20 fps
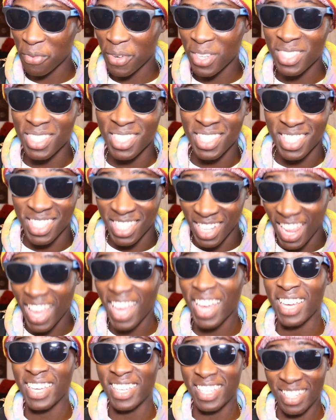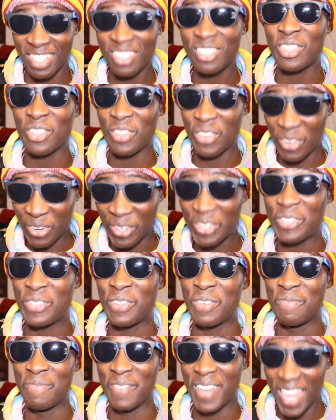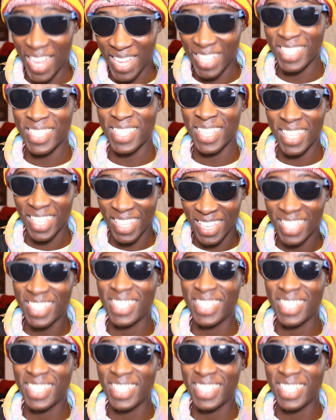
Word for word: first slag to go to Mars.